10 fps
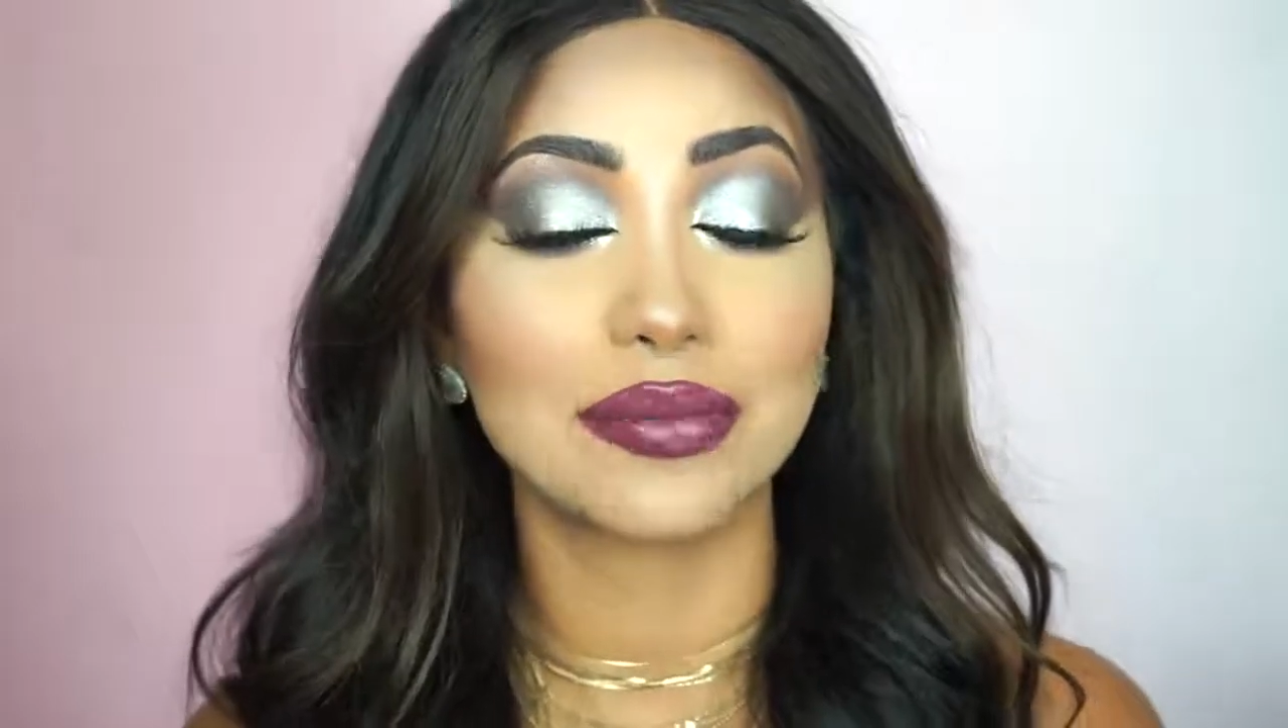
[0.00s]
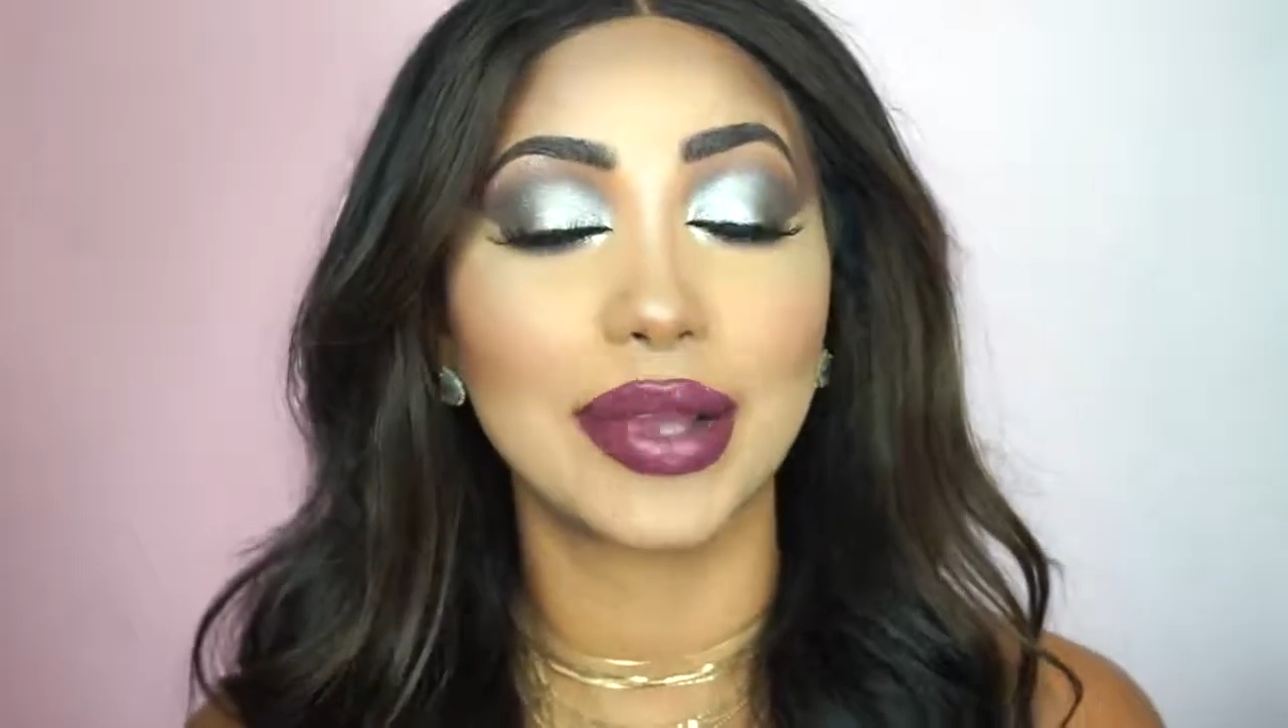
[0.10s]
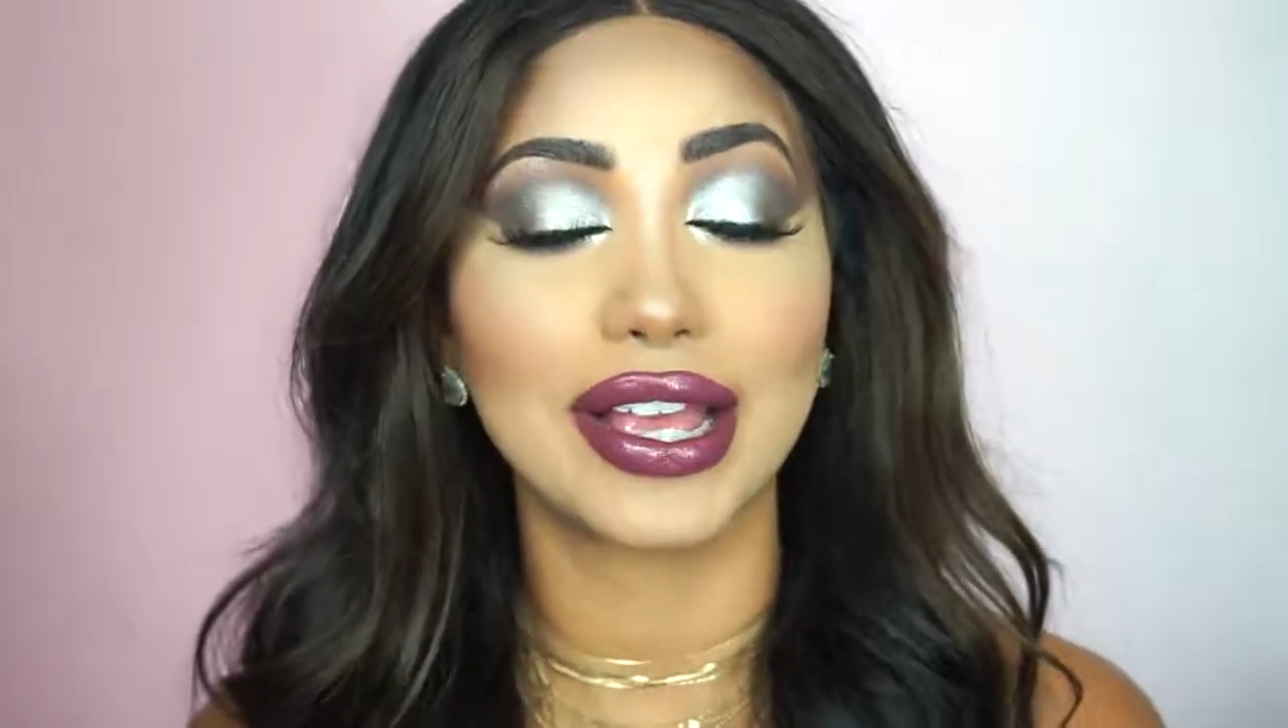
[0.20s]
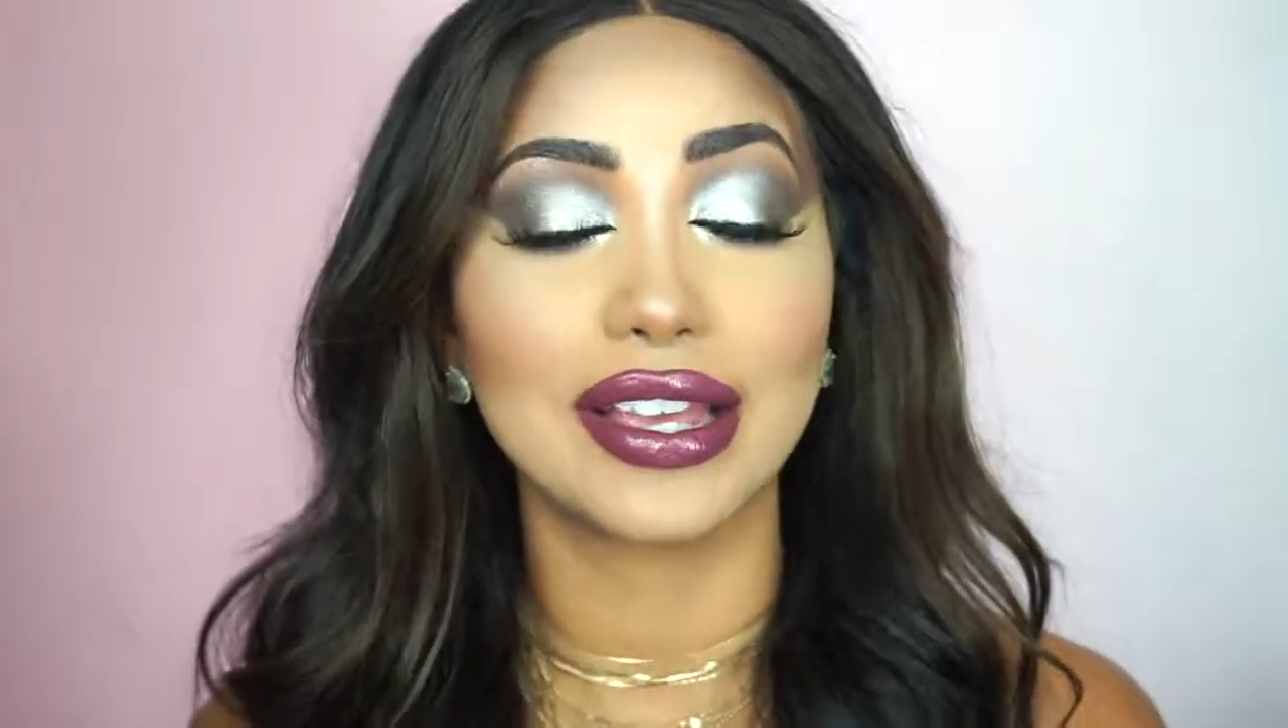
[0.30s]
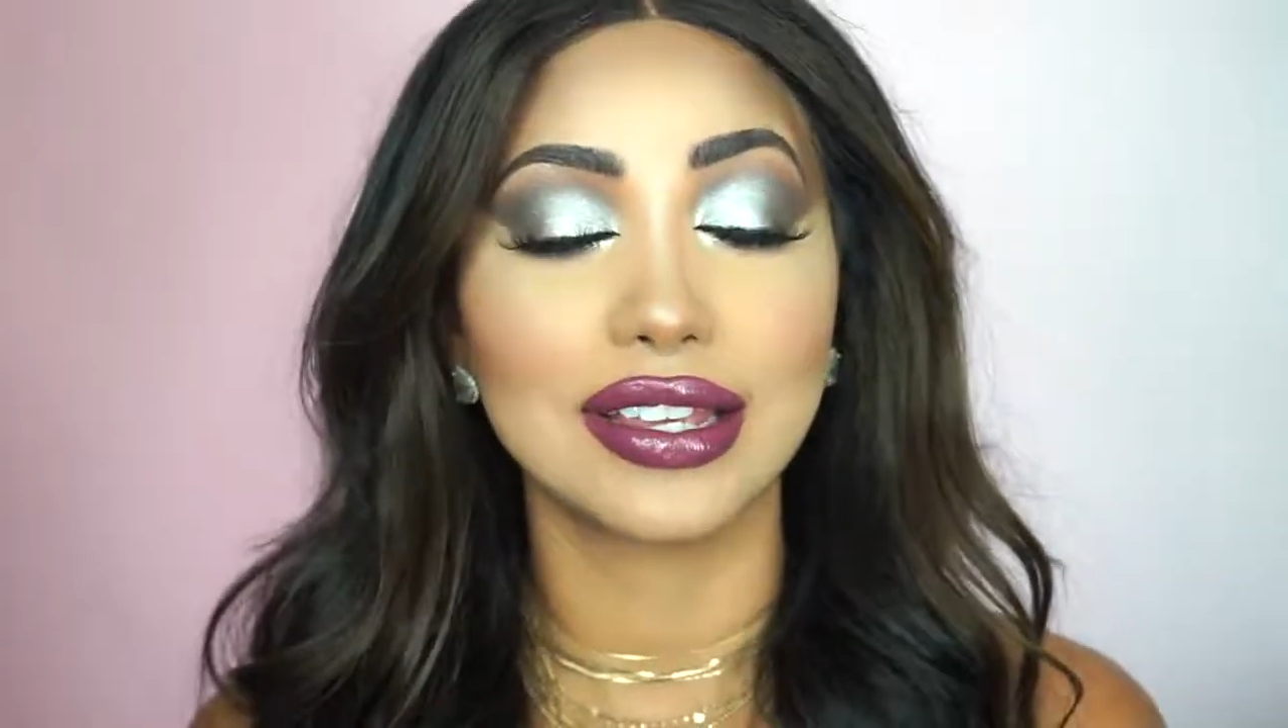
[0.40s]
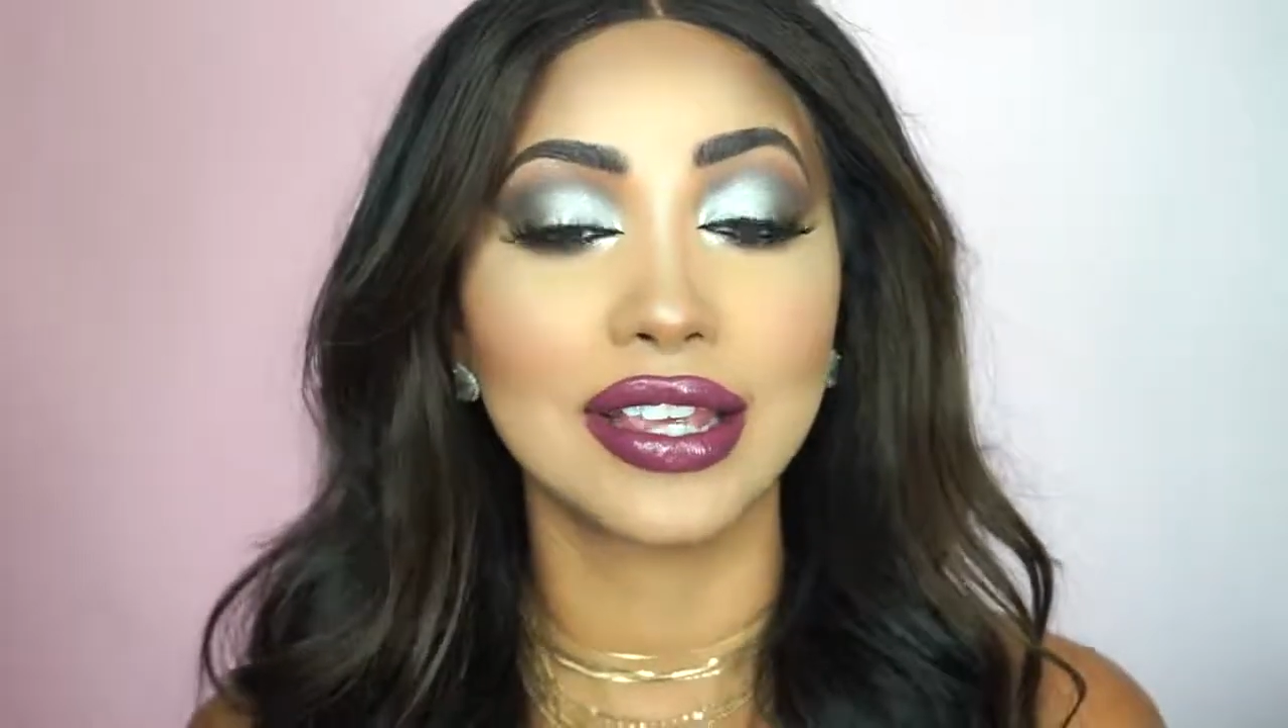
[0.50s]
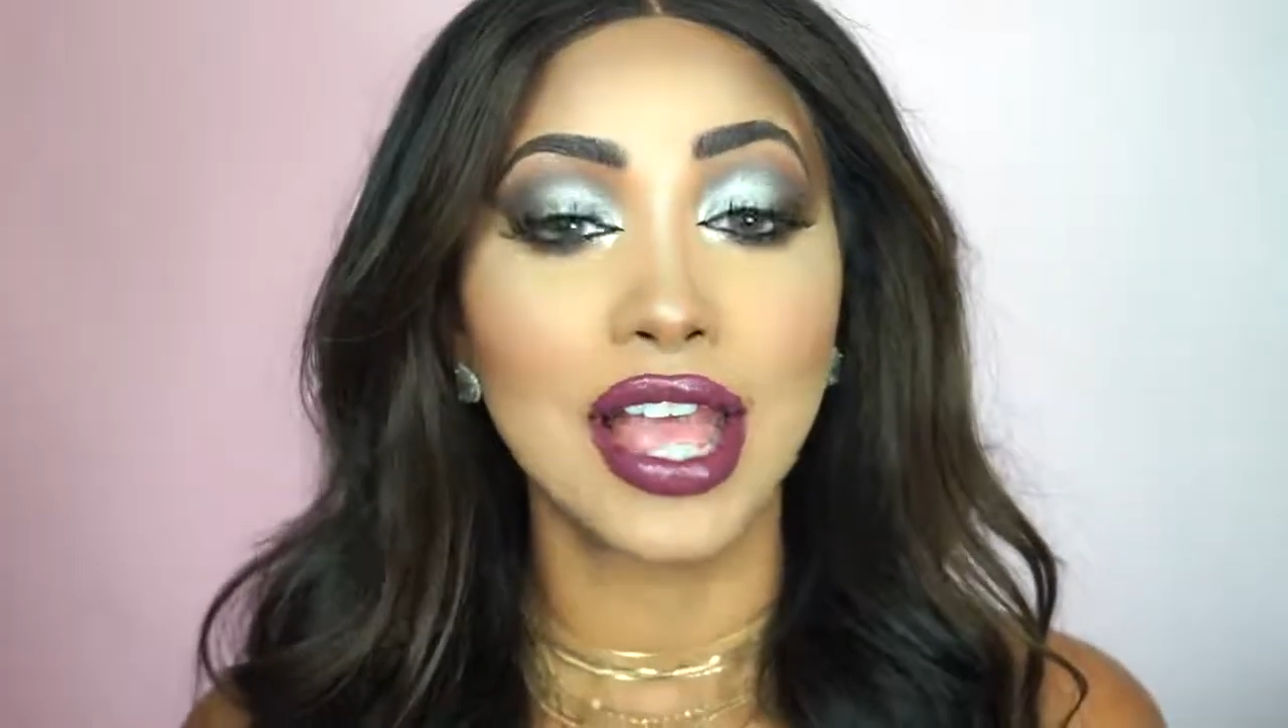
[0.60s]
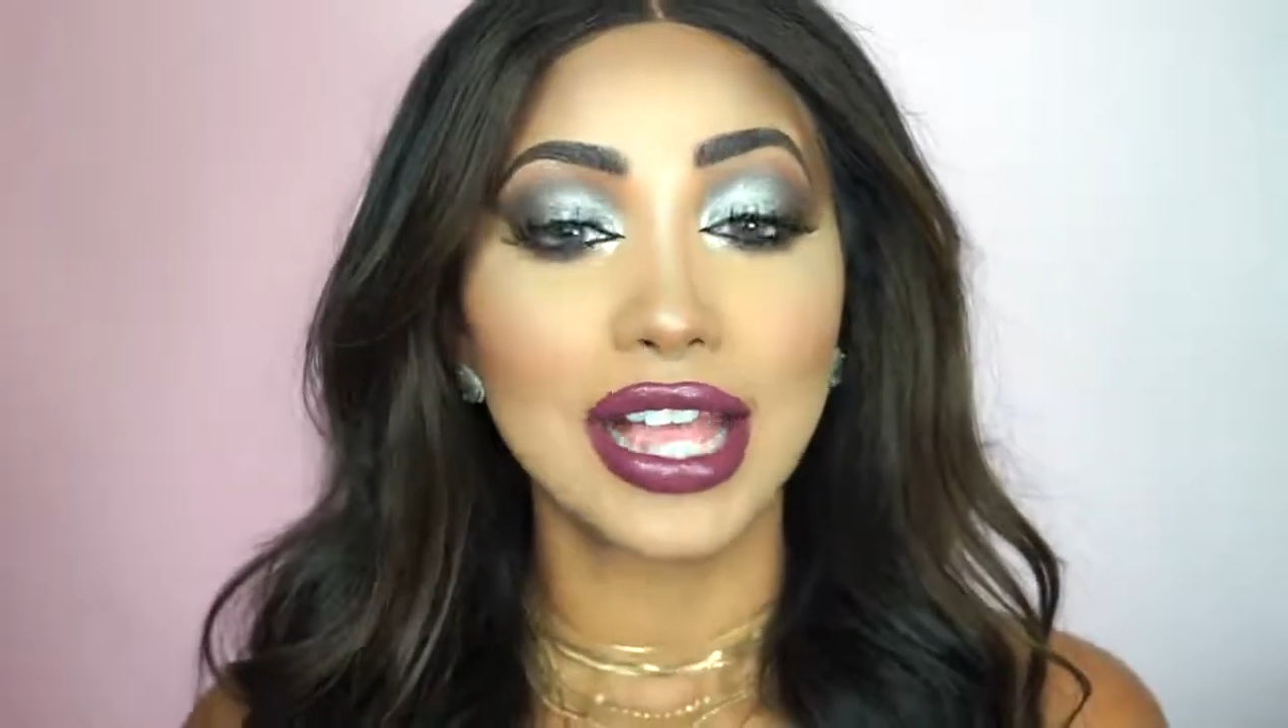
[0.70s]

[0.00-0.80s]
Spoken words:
my